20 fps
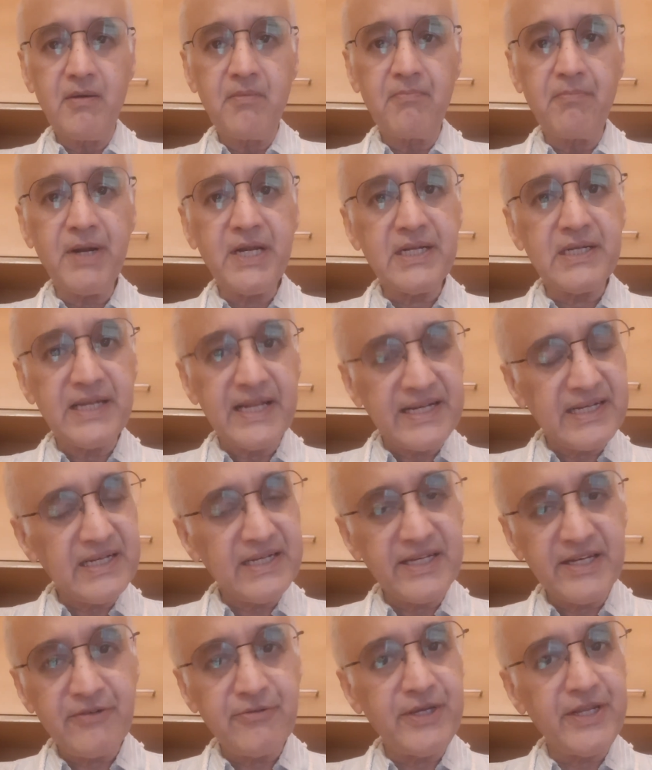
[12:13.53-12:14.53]
But little
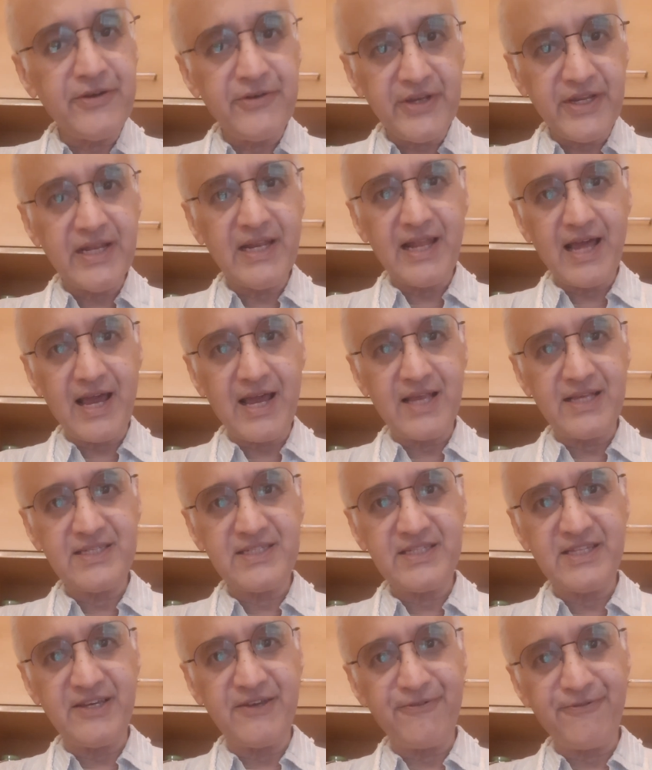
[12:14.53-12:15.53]
did we realize
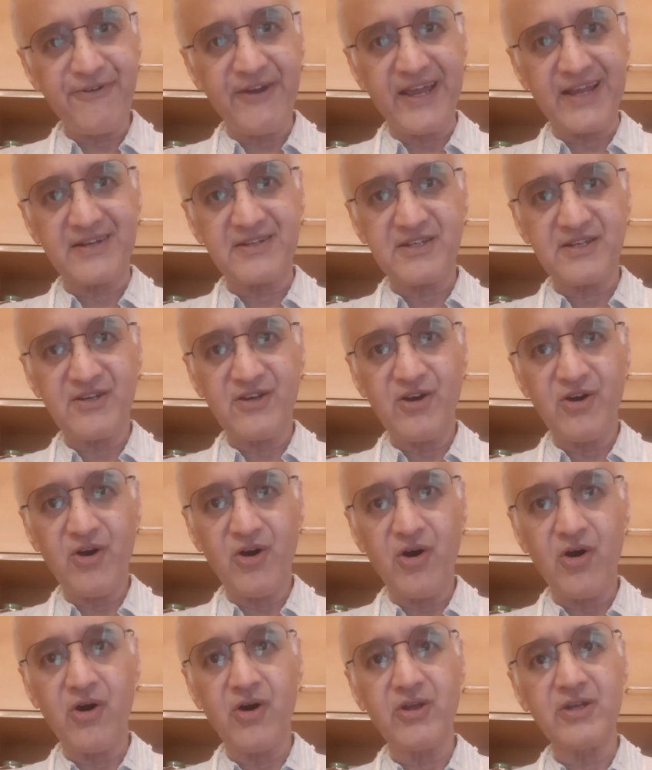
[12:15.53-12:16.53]
the effect
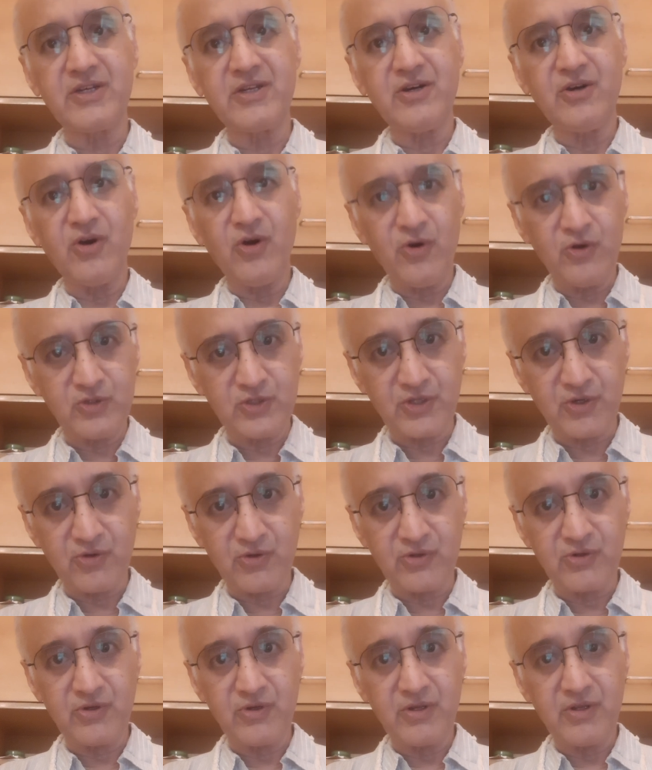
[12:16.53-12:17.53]
on
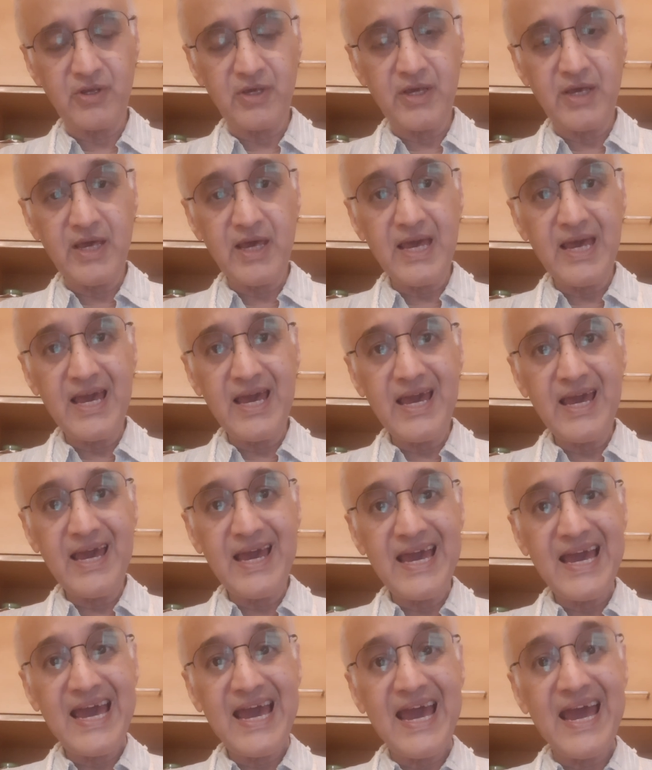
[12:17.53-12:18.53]
ozone.
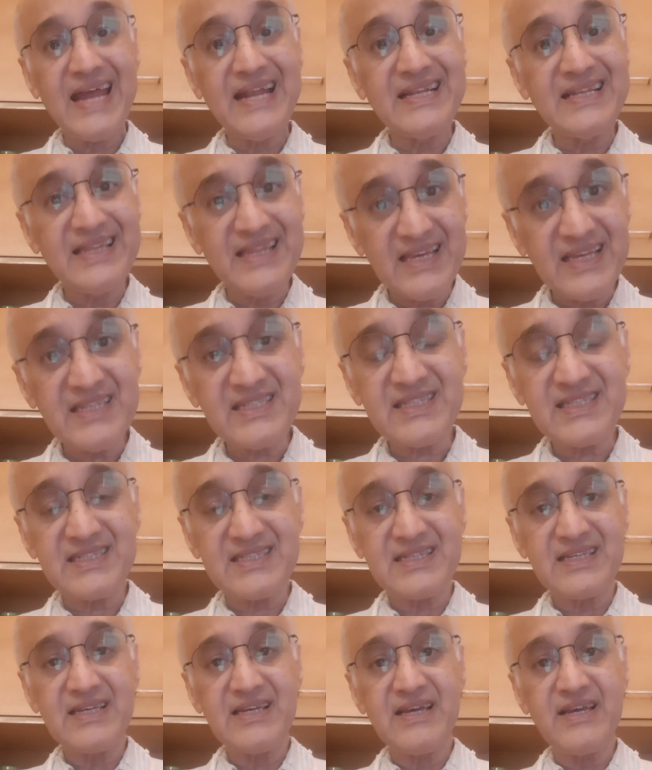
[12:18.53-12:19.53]
And
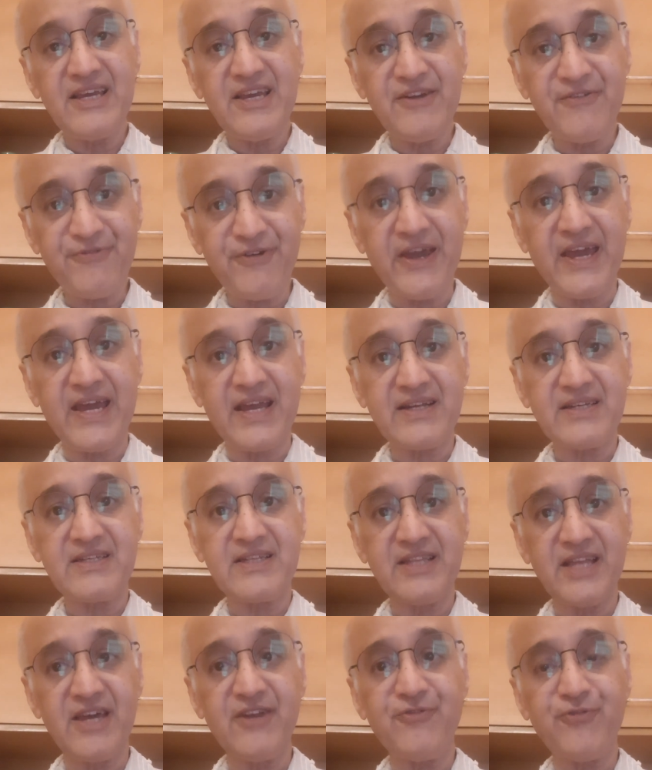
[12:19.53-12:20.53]
this effect,
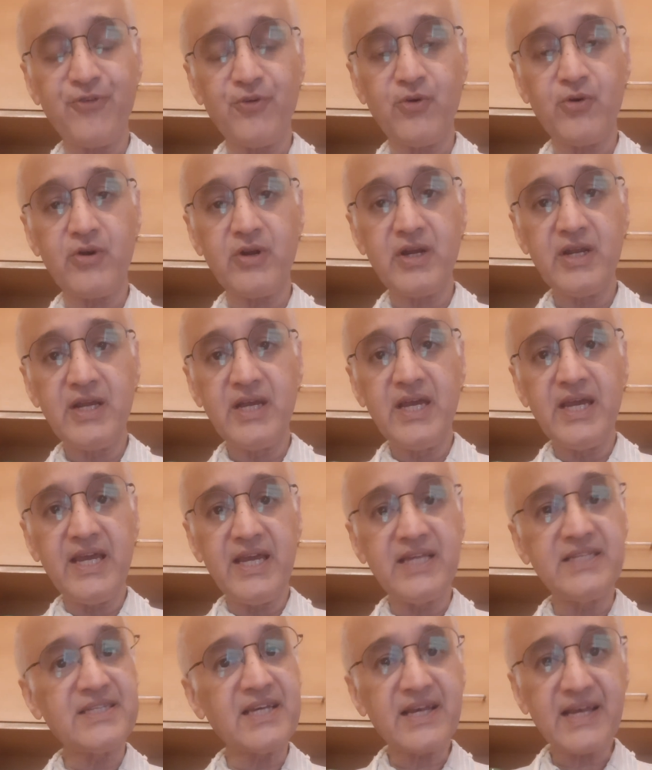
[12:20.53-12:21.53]
therefore,
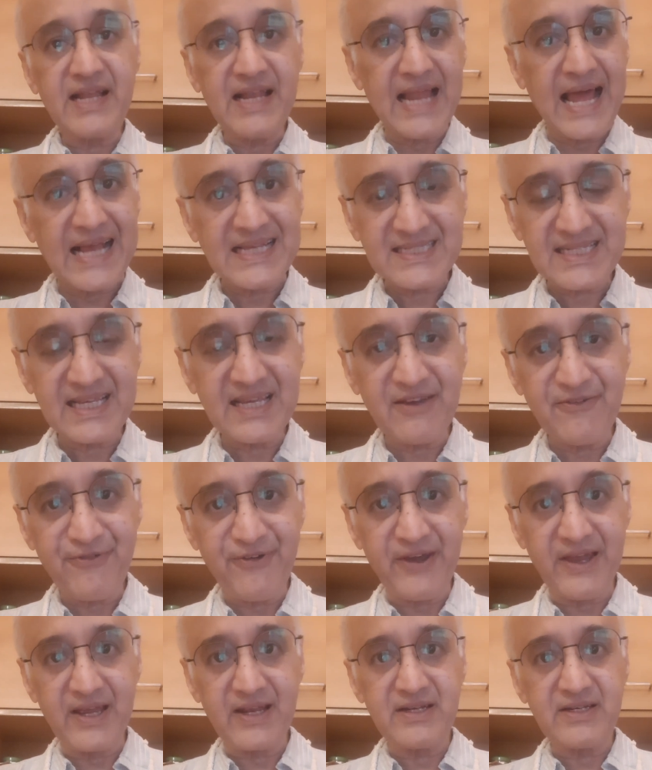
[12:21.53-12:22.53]
is a classic
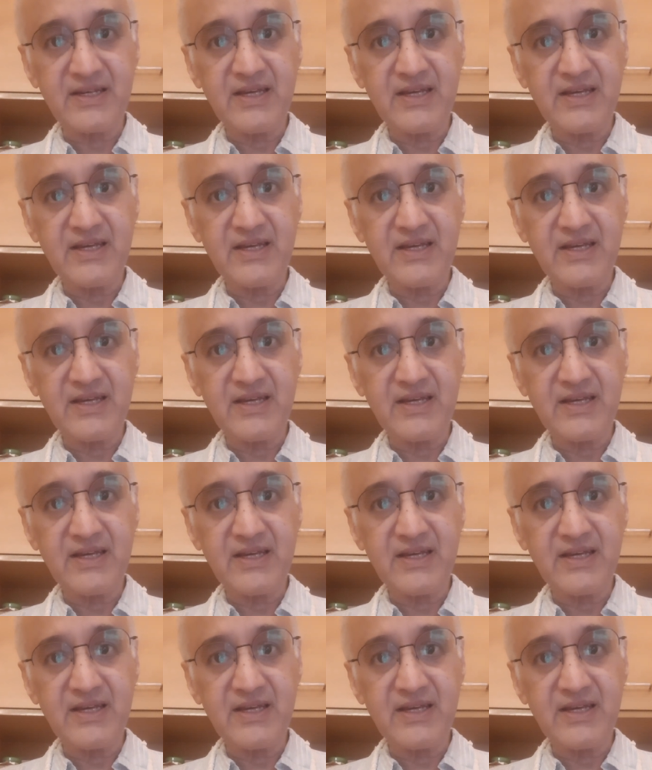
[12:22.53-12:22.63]
effect